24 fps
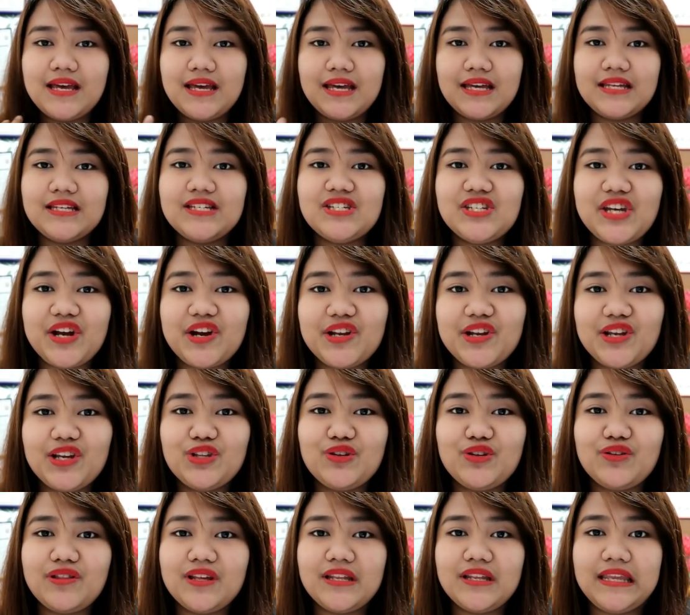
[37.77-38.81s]
and shared it
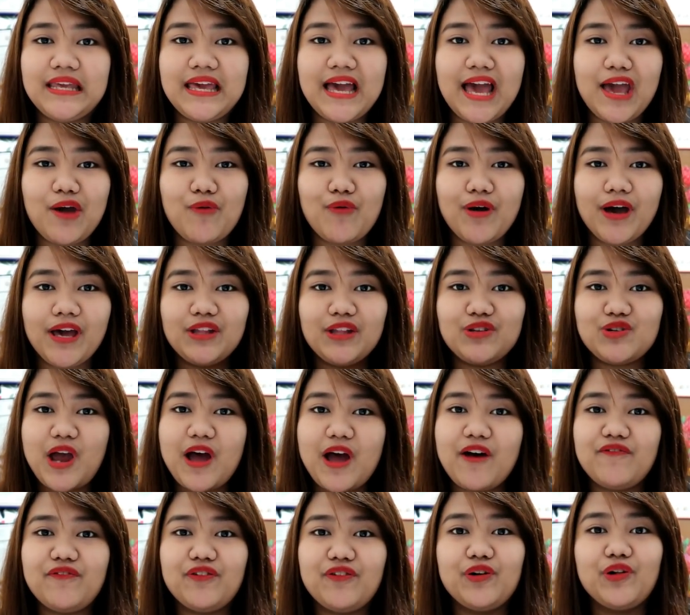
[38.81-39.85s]
to the DIY
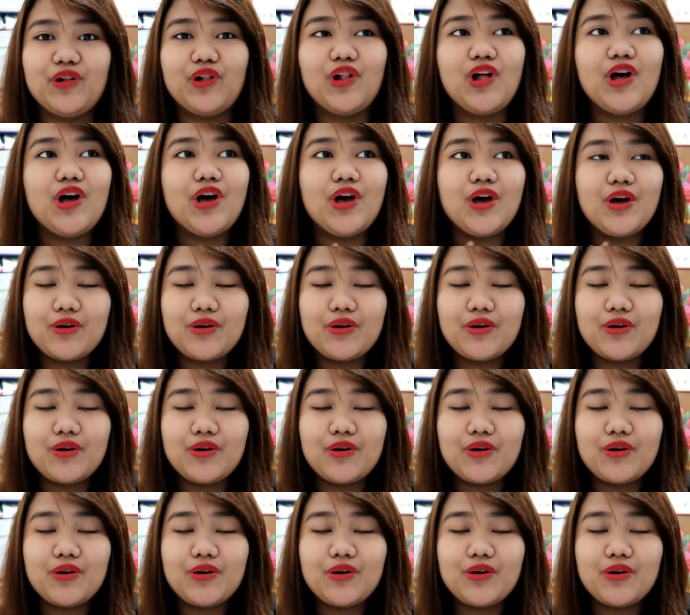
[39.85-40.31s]
travel